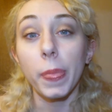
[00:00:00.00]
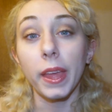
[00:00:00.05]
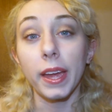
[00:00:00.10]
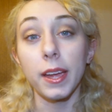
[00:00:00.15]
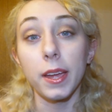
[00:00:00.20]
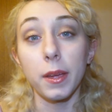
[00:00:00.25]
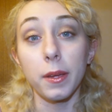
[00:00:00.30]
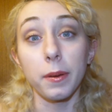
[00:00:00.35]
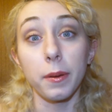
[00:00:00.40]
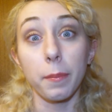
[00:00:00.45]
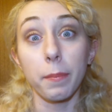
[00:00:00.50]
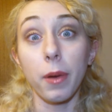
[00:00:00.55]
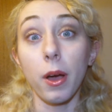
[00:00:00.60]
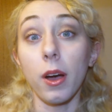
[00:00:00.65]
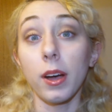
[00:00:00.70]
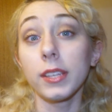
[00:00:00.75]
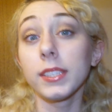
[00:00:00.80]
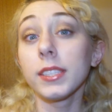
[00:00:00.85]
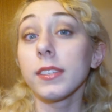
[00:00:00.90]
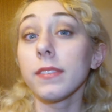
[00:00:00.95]
and
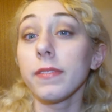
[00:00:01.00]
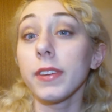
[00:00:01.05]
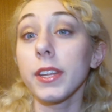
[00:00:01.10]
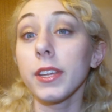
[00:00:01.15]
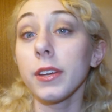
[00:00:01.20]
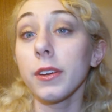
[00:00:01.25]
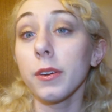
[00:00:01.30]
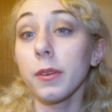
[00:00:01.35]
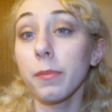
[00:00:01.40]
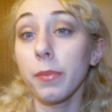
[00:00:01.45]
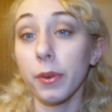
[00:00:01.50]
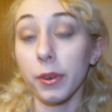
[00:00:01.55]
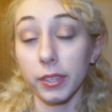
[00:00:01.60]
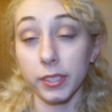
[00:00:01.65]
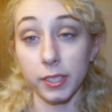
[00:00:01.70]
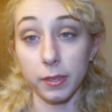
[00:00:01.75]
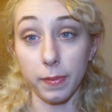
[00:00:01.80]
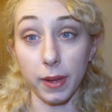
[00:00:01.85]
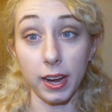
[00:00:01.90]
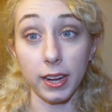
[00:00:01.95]
pause the video, put on
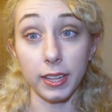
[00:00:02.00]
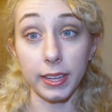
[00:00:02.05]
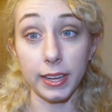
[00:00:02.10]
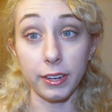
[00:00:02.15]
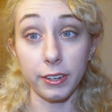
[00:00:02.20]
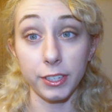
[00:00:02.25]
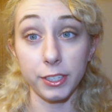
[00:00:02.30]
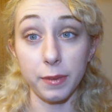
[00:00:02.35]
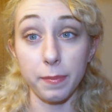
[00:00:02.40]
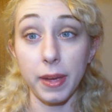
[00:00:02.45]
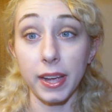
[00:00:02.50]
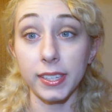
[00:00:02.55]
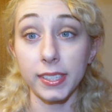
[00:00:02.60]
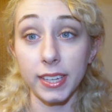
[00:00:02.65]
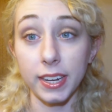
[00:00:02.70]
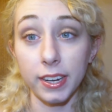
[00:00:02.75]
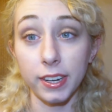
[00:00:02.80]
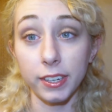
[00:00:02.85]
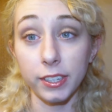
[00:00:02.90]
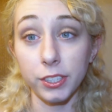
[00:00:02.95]
some eyeliner and some
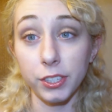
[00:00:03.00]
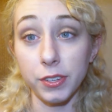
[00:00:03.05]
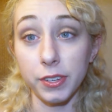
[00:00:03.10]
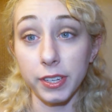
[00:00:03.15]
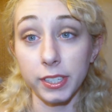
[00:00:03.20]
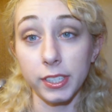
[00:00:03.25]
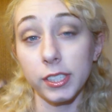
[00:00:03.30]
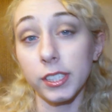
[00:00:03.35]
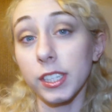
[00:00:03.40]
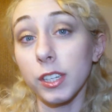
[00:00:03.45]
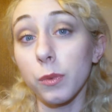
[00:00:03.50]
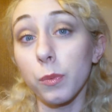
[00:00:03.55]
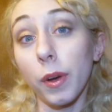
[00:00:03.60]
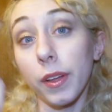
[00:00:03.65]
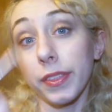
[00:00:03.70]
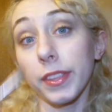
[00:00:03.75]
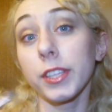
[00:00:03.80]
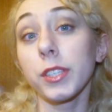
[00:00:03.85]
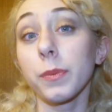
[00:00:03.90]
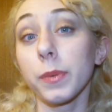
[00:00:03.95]
mascara so you can see
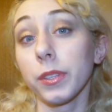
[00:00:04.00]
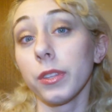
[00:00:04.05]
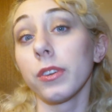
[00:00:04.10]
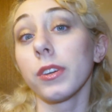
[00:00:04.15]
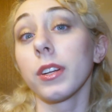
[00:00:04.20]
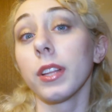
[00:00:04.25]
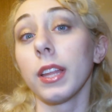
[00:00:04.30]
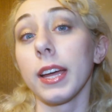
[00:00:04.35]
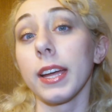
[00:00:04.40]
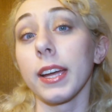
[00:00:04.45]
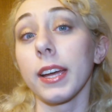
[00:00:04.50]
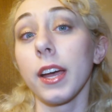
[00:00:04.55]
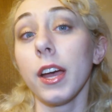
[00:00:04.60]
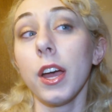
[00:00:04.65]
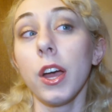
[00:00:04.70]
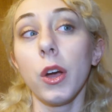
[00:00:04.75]
what this would look like